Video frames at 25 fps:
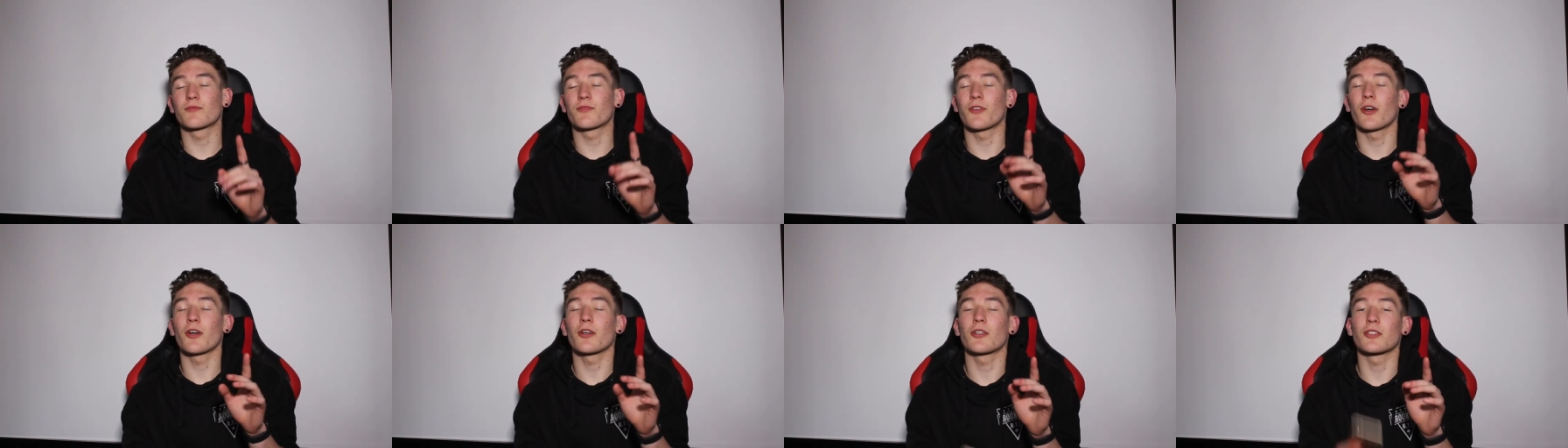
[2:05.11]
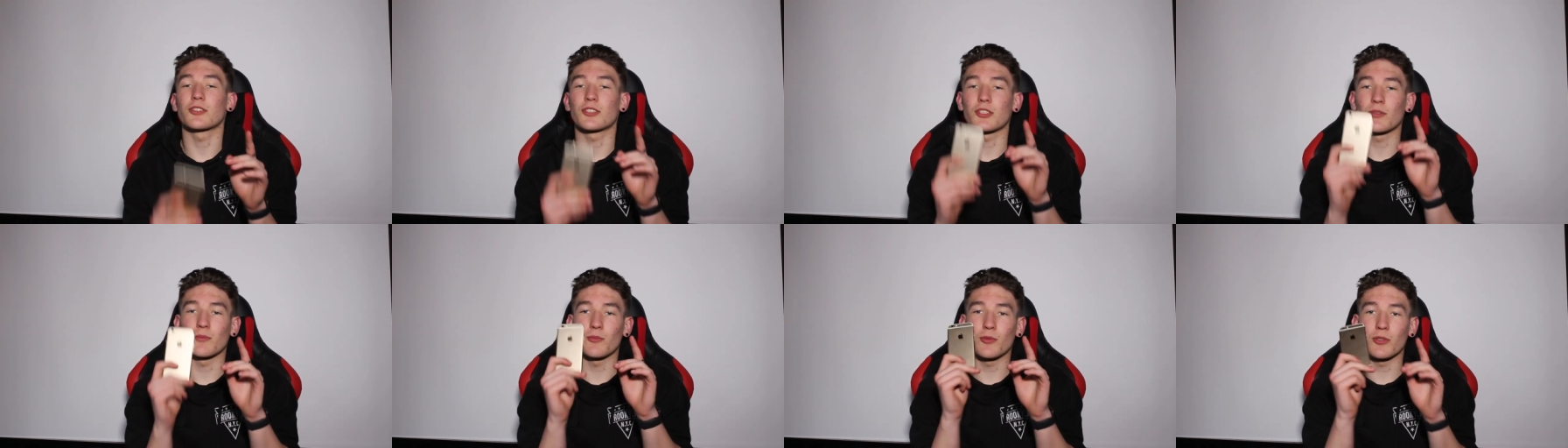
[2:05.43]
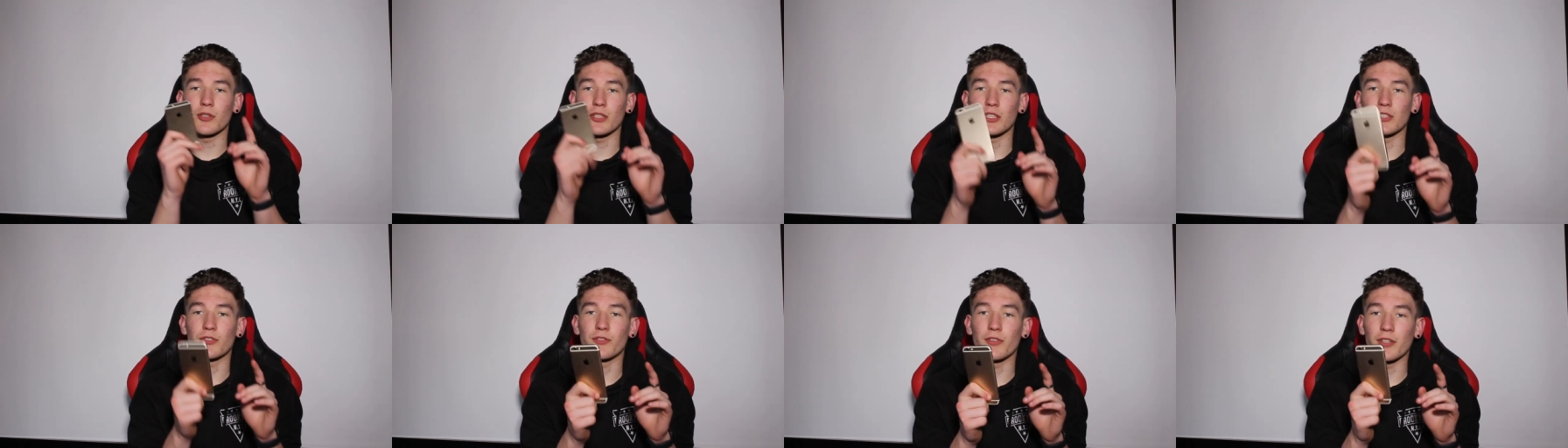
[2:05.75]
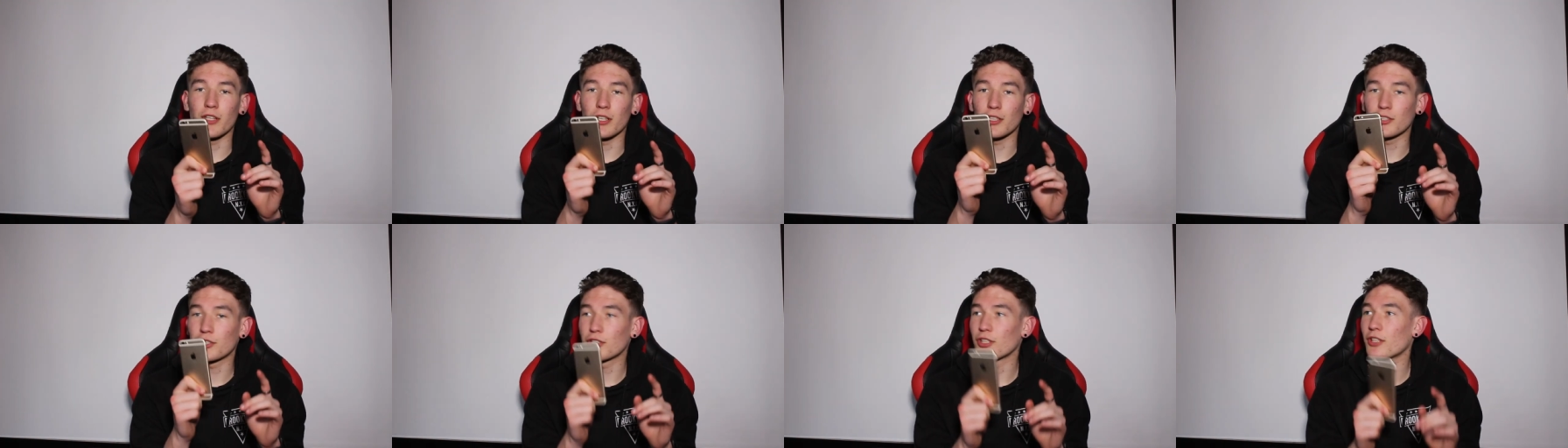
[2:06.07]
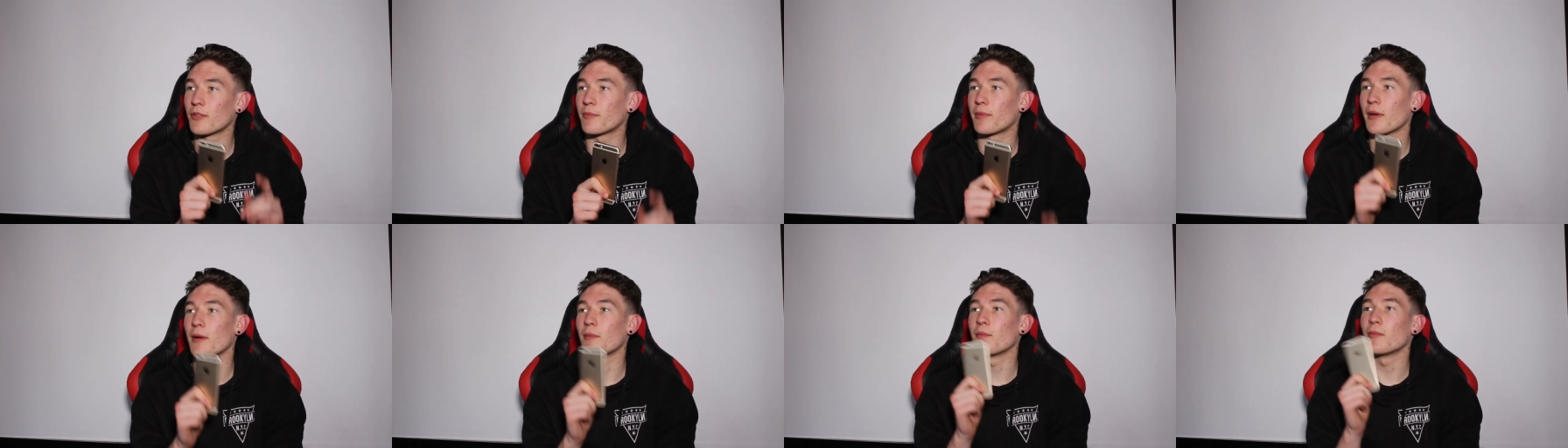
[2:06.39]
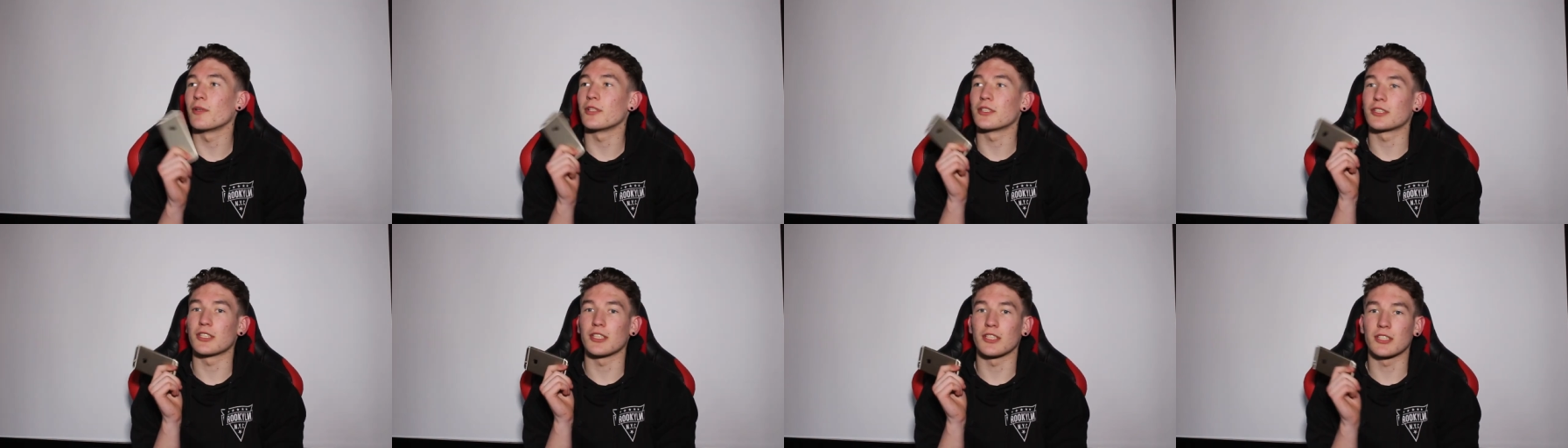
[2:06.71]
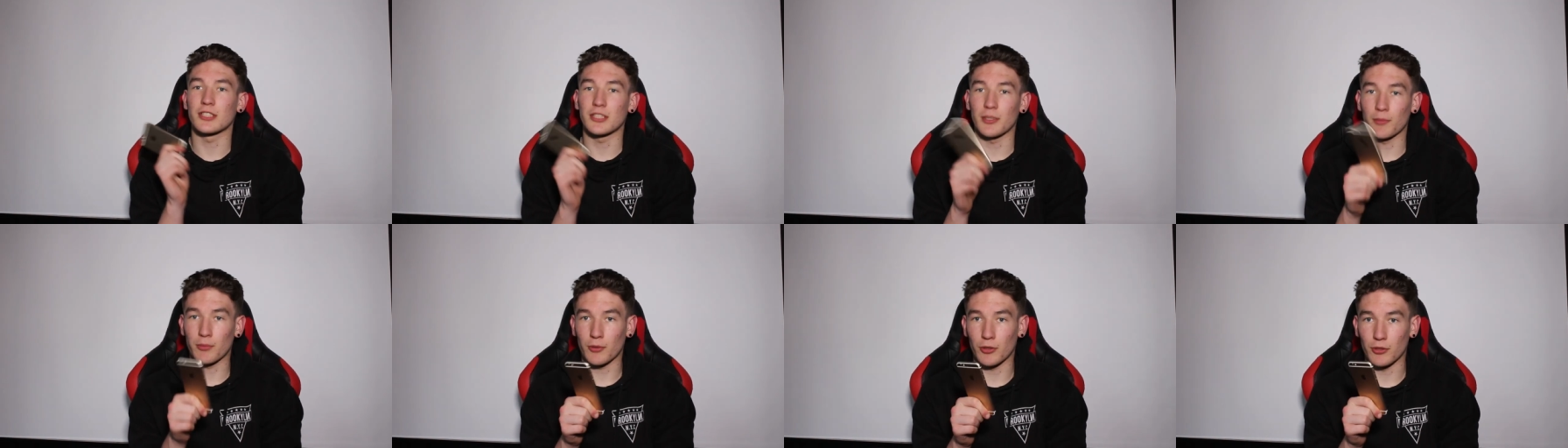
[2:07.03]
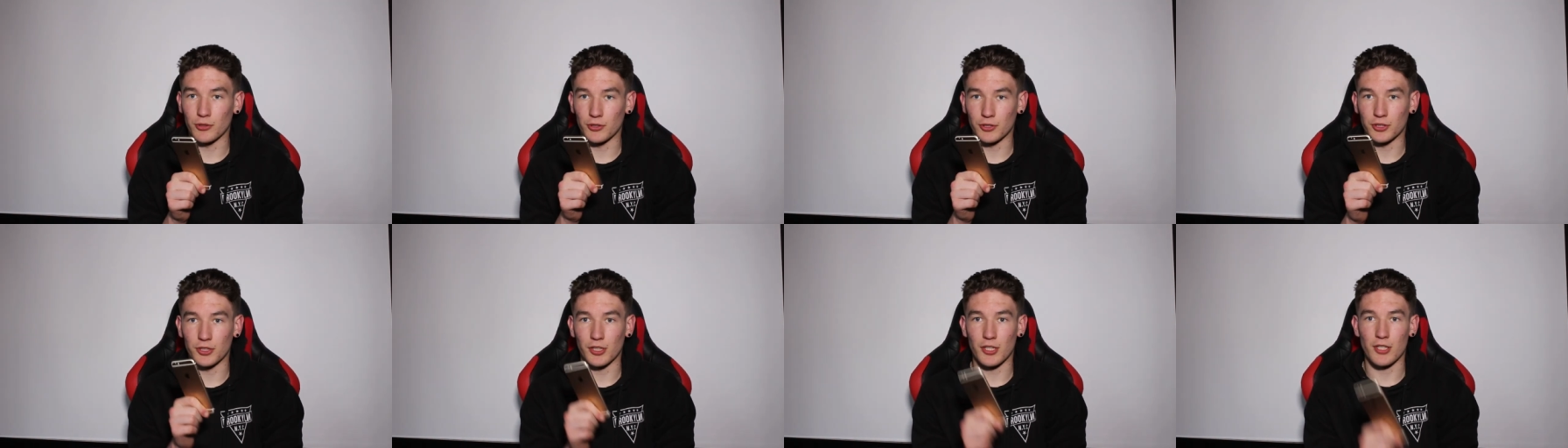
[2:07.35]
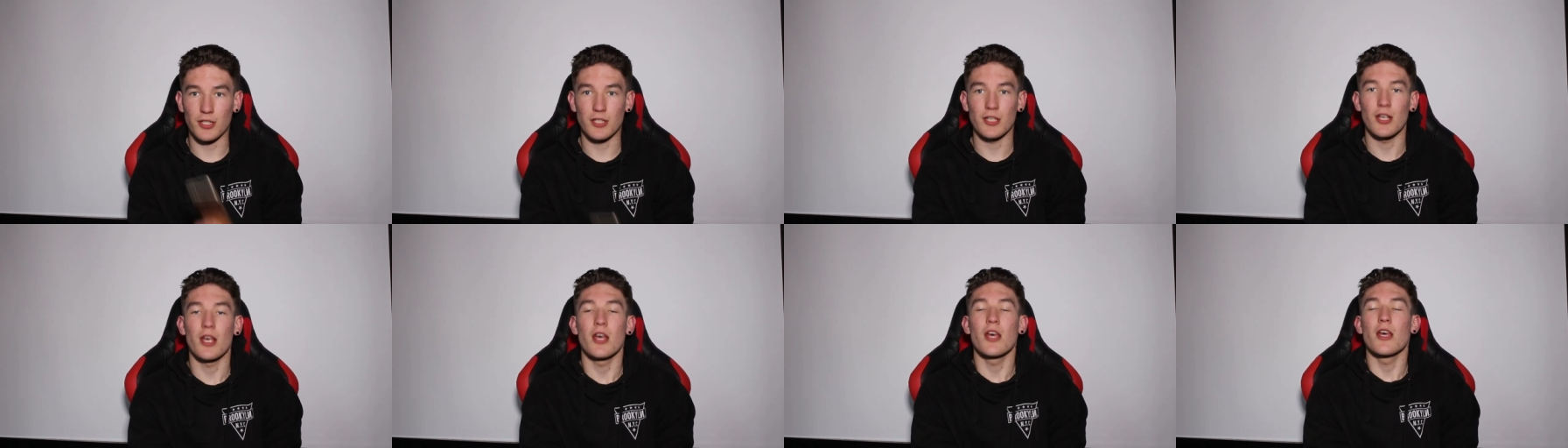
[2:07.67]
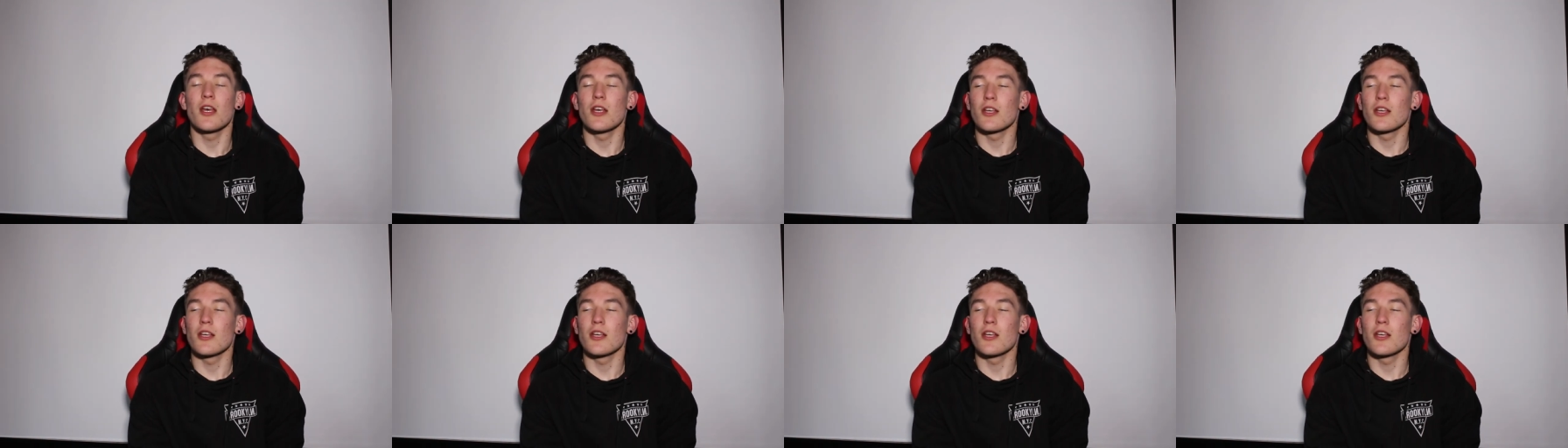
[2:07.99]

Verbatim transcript: focus on what this video should have been, which is subconscious.